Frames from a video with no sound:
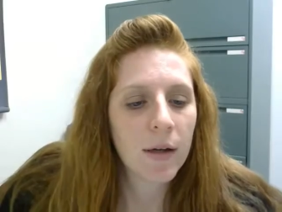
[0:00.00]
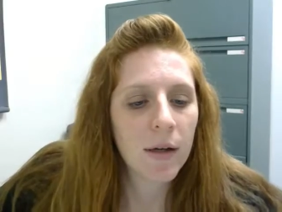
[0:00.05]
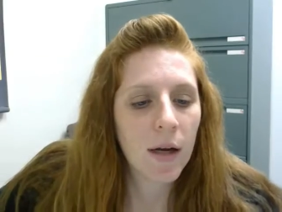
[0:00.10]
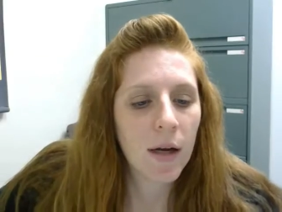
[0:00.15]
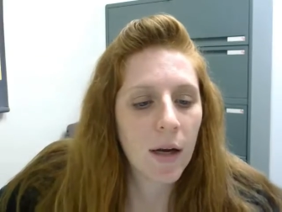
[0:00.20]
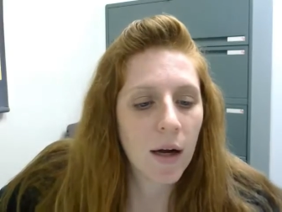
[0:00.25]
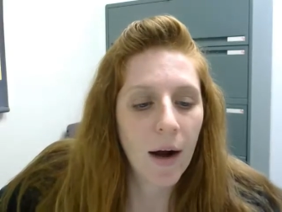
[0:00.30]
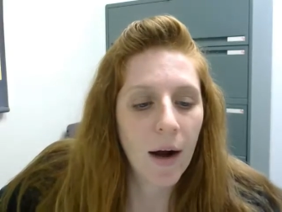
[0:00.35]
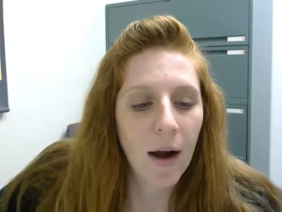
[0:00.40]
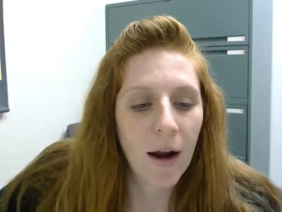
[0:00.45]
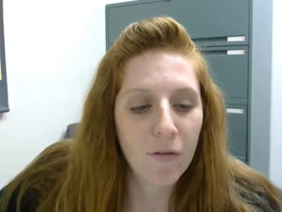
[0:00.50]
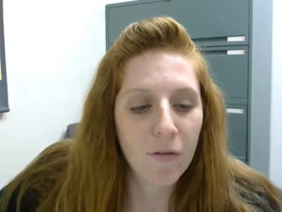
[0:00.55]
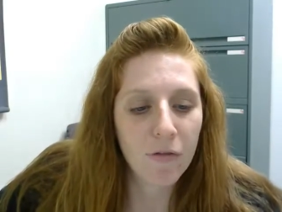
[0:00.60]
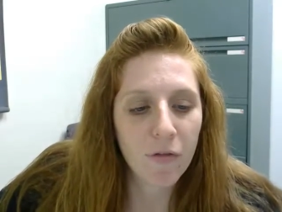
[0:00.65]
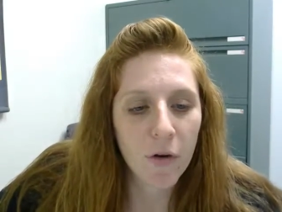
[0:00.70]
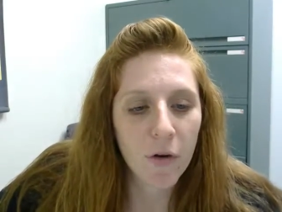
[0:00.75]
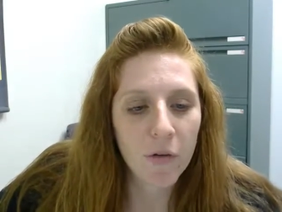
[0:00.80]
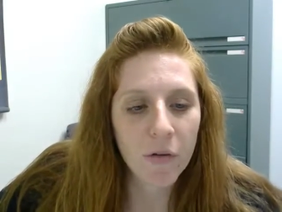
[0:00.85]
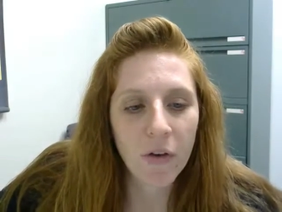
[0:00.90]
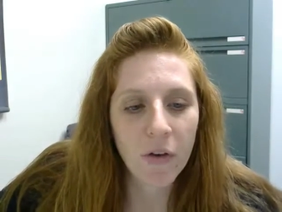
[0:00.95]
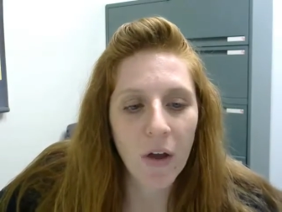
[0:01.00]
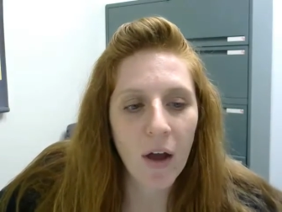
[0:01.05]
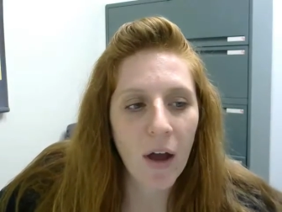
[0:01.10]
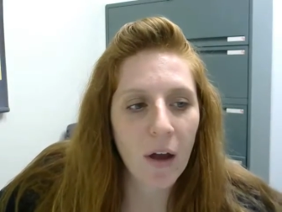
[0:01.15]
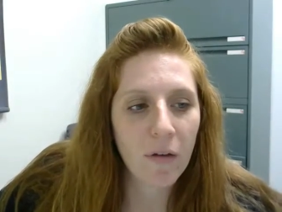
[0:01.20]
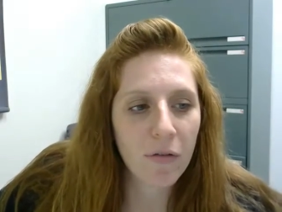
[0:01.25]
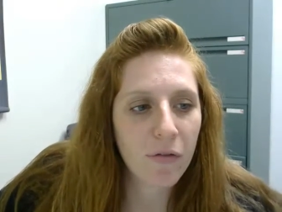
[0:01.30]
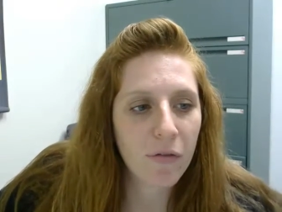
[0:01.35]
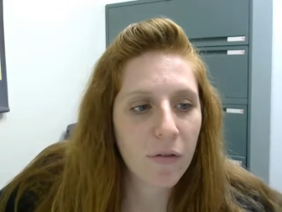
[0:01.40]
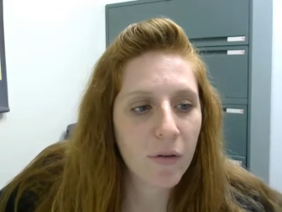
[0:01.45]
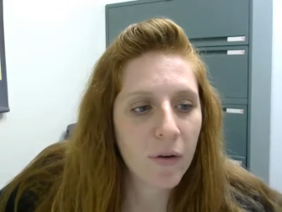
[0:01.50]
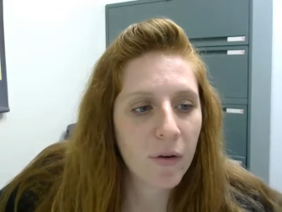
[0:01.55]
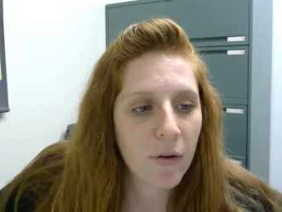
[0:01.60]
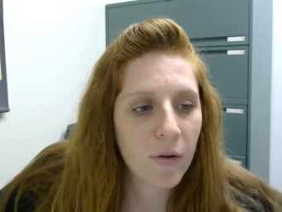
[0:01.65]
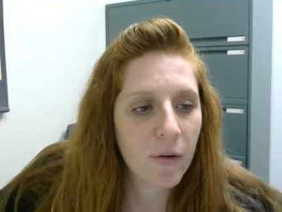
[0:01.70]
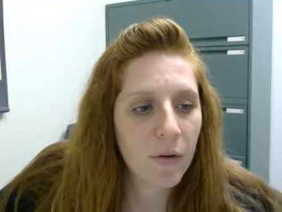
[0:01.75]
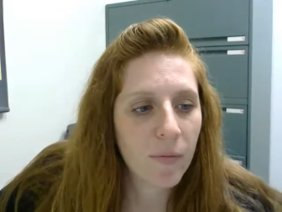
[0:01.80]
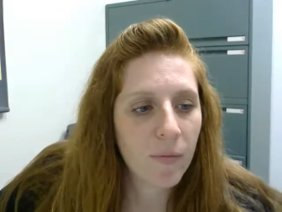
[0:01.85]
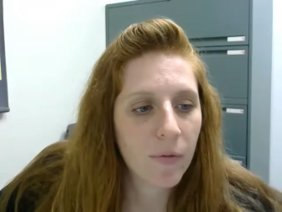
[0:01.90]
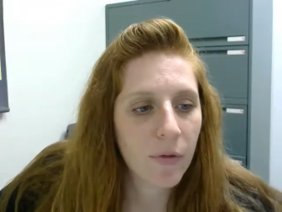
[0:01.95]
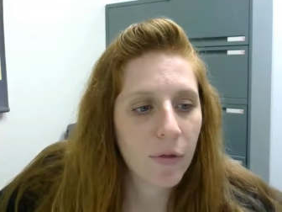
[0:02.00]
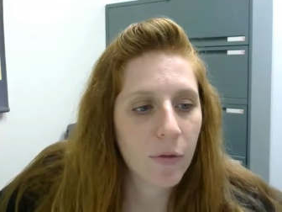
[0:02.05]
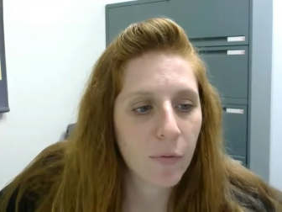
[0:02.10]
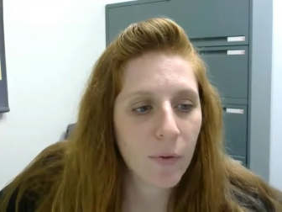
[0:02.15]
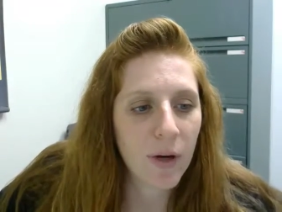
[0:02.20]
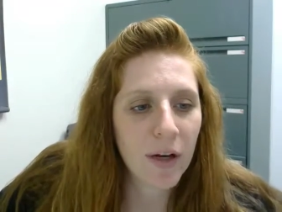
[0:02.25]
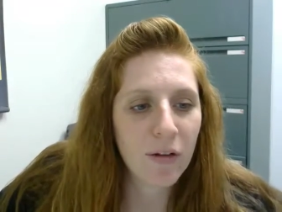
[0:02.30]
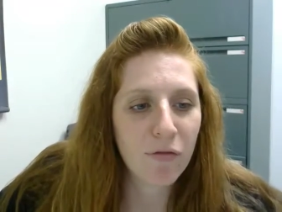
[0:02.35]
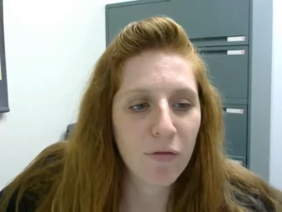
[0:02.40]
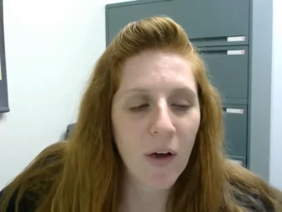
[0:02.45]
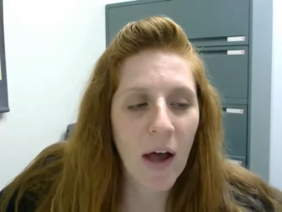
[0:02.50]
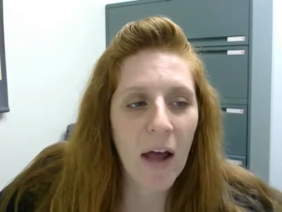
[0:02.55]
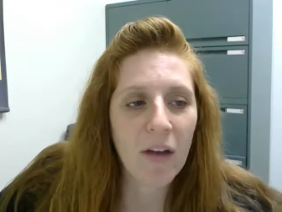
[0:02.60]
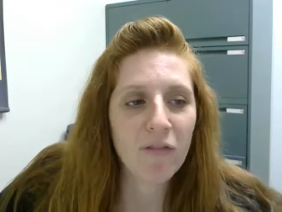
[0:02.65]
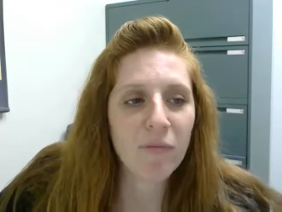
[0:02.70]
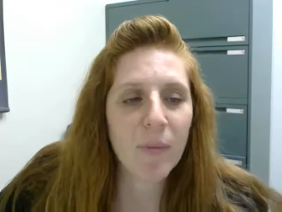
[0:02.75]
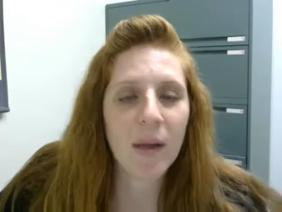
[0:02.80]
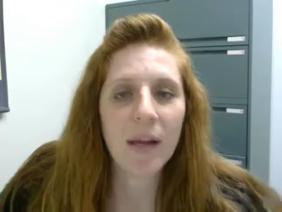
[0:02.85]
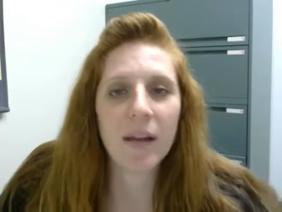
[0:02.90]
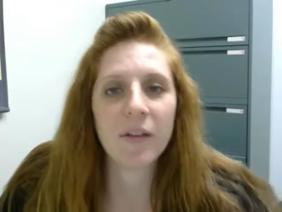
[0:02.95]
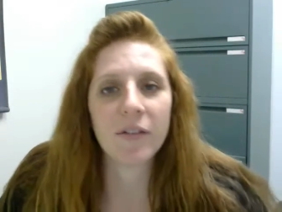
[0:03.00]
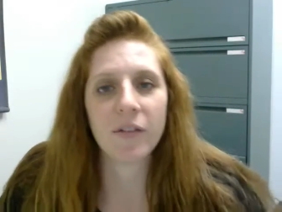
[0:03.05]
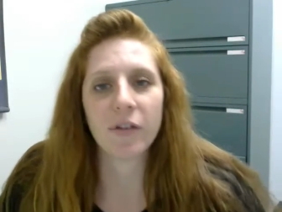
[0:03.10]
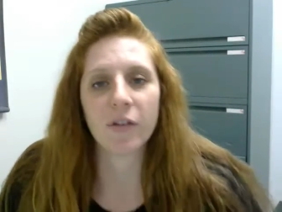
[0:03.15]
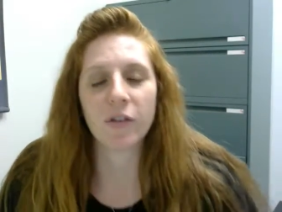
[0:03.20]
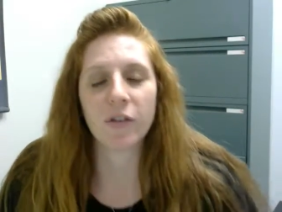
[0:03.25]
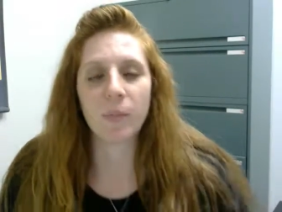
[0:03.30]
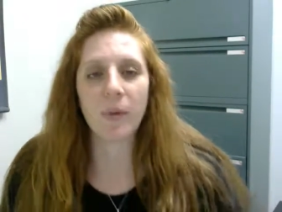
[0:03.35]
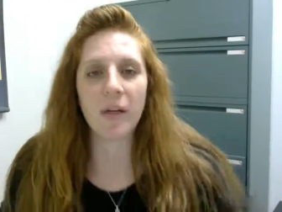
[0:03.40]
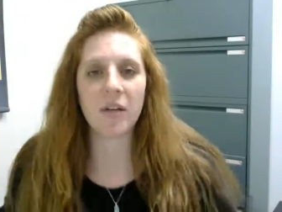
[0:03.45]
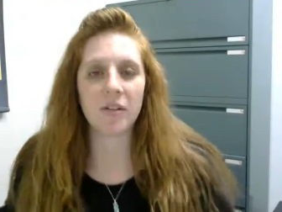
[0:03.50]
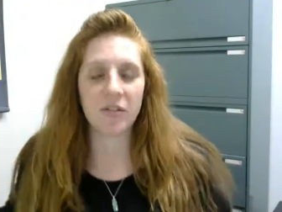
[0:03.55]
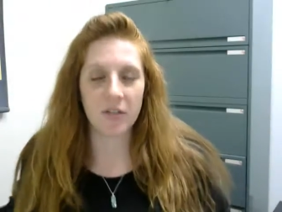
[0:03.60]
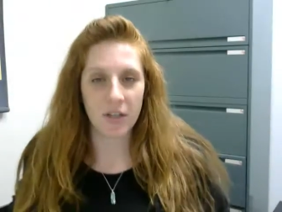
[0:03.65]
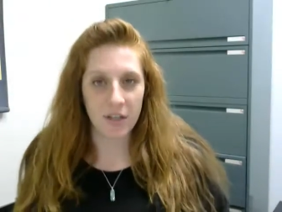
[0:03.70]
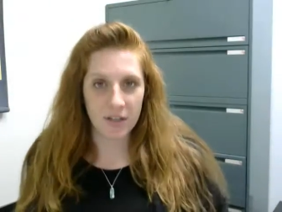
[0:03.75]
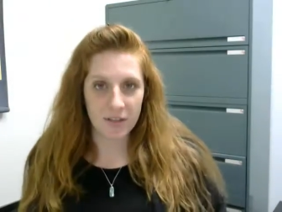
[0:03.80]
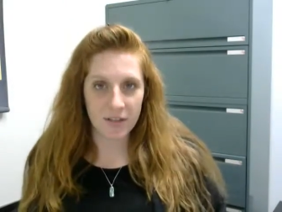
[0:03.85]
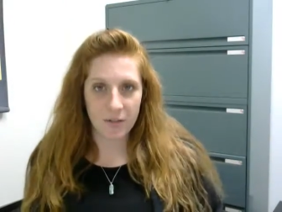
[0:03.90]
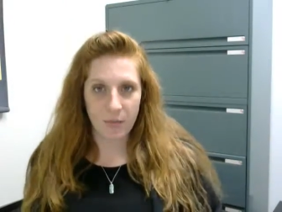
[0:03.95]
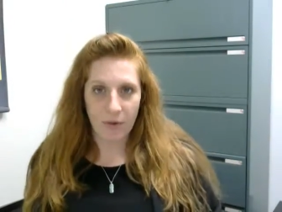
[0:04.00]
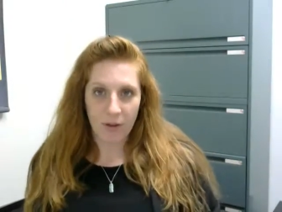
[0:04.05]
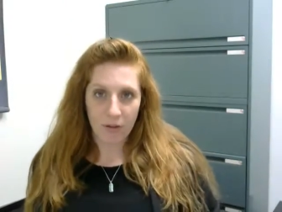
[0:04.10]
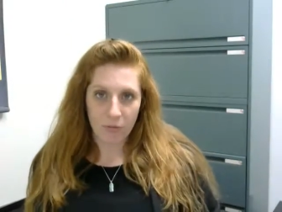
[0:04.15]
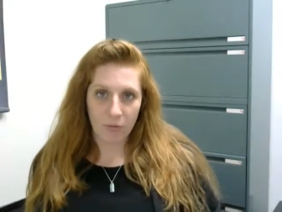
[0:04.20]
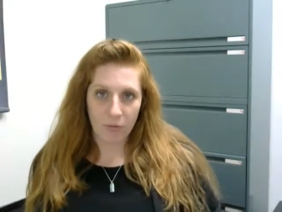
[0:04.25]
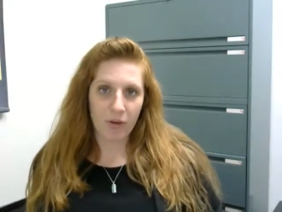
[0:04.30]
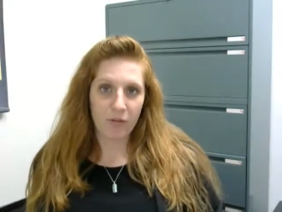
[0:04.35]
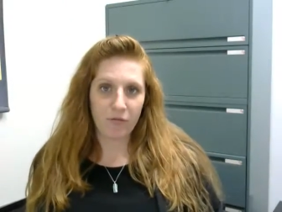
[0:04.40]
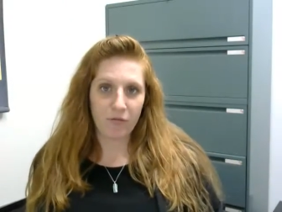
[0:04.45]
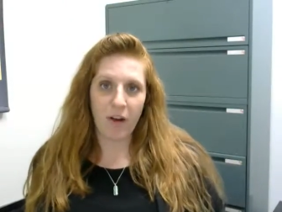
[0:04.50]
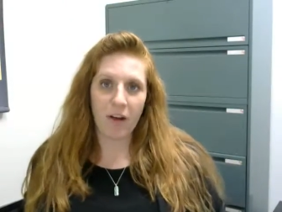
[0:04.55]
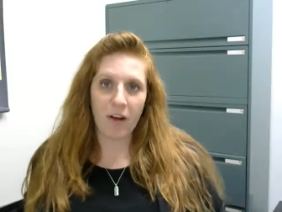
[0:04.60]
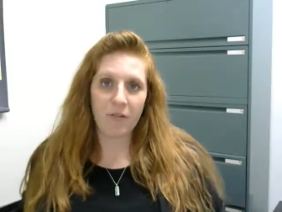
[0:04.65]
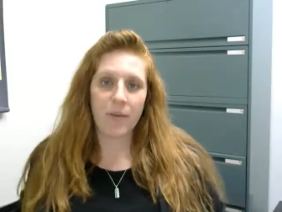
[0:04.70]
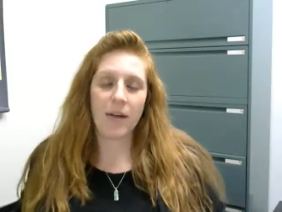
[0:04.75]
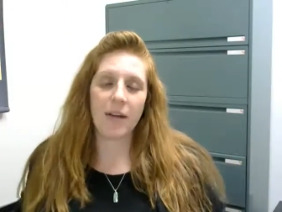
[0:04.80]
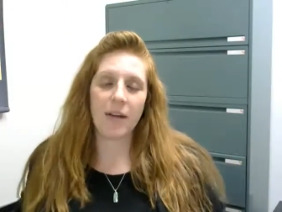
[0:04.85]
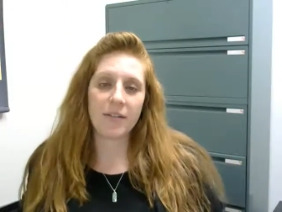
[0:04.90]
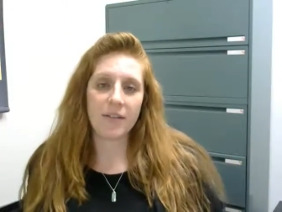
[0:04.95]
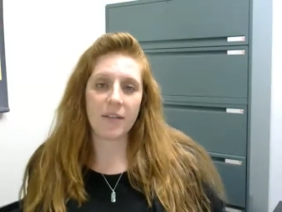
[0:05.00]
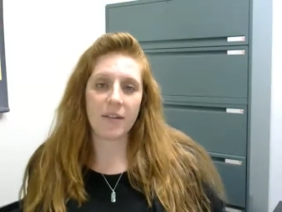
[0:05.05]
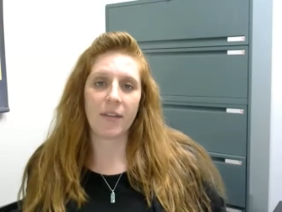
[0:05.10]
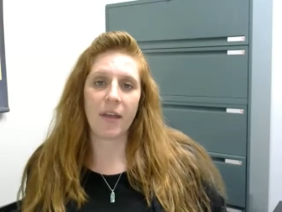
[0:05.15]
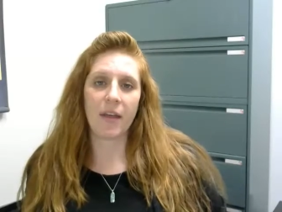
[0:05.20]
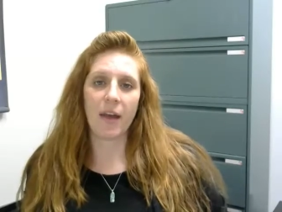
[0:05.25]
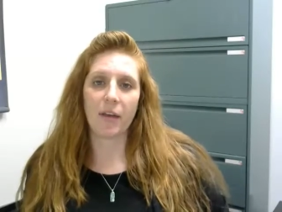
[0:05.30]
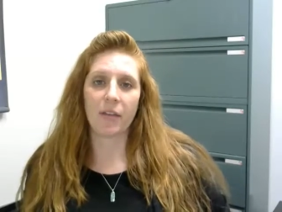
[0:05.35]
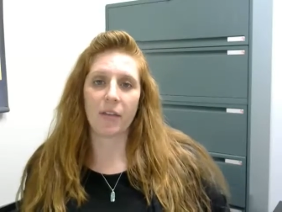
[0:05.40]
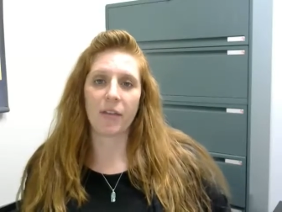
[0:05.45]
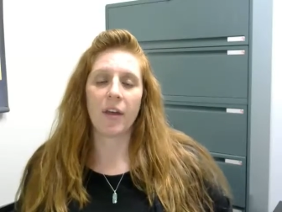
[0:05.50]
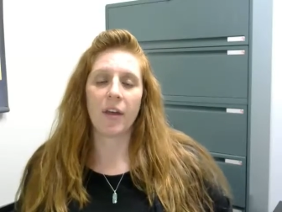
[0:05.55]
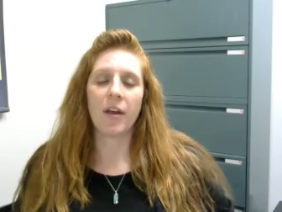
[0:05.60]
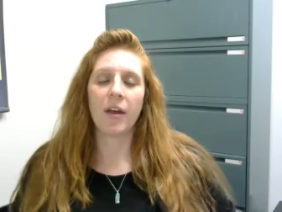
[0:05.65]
Alright, first off, 3 to 5 minutes. Your speech needs to be 3 to 5 minutes in length.